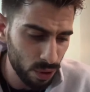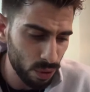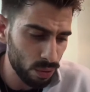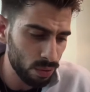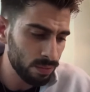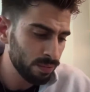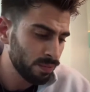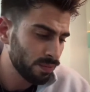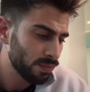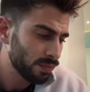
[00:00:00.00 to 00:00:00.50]
for
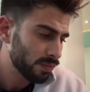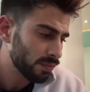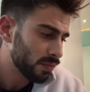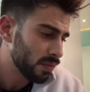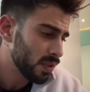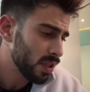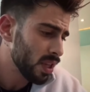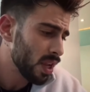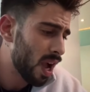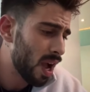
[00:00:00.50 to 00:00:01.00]
you,
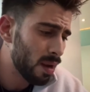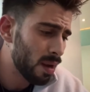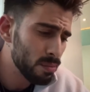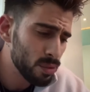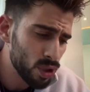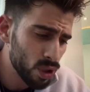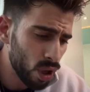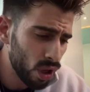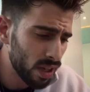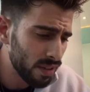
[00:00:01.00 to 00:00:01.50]

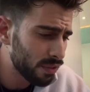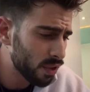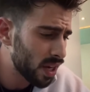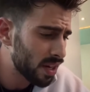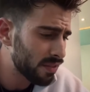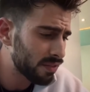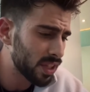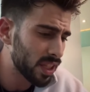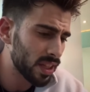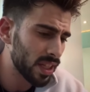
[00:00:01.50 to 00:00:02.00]
I'm sorry
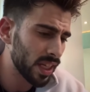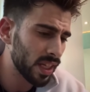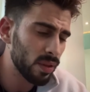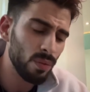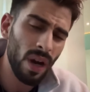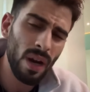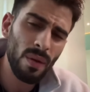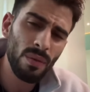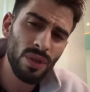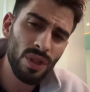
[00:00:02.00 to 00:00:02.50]
for everything?
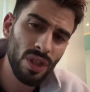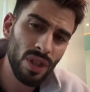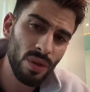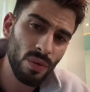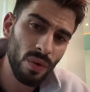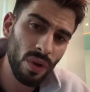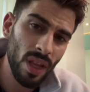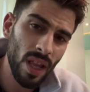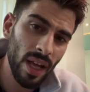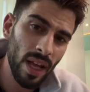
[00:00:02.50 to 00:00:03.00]
Why would she
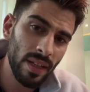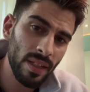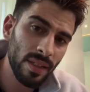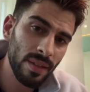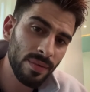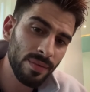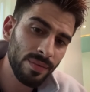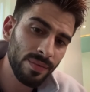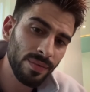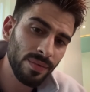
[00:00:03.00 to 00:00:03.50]
do all that?
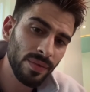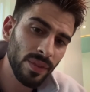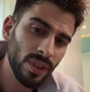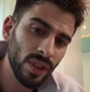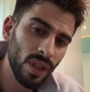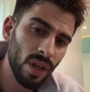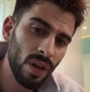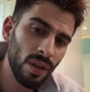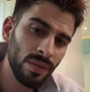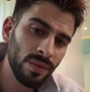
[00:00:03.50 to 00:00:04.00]

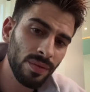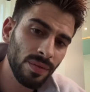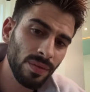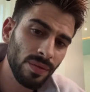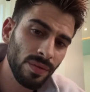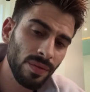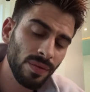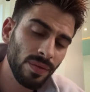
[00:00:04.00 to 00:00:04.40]
You know?